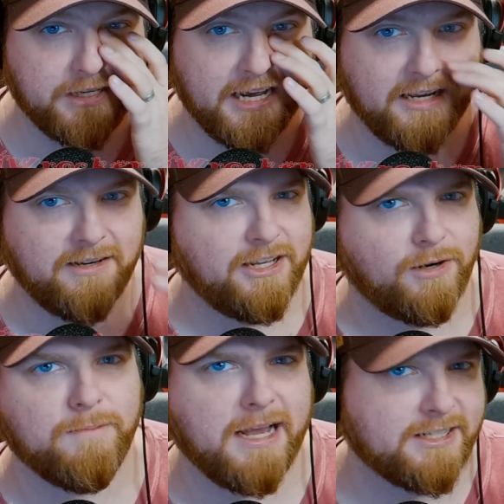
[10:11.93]
and,
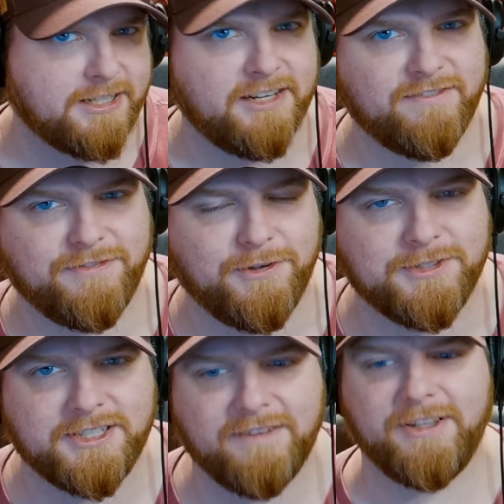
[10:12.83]
Mexican food,
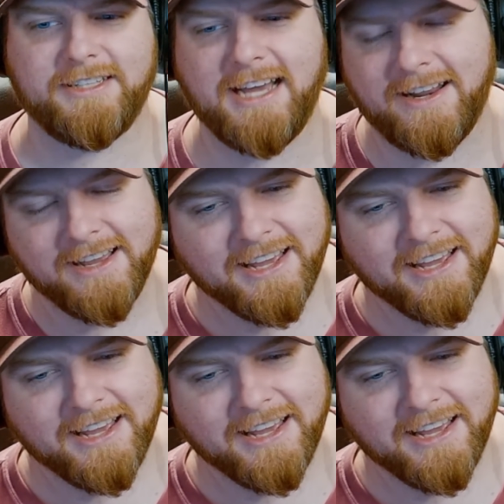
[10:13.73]
stuff like that.